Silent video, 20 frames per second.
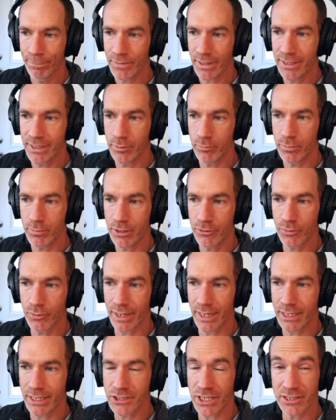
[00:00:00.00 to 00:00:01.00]
In the
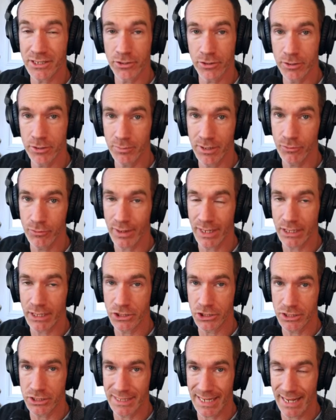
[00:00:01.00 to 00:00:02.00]
mid-range, I turn the
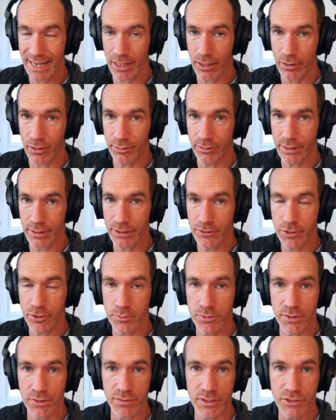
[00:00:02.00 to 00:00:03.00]
mid-range down in
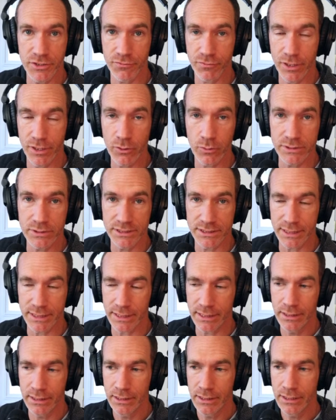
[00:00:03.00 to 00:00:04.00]
terms of its
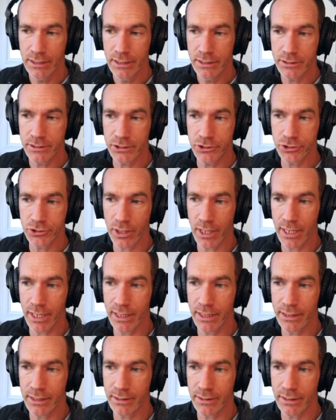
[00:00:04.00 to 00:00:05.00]
frequency to try
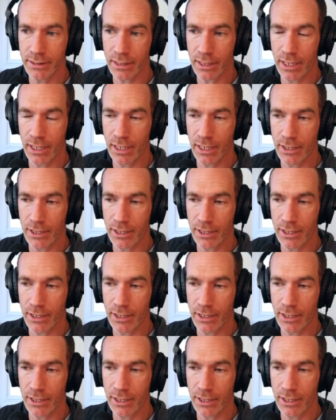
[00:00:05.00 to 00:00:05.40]
and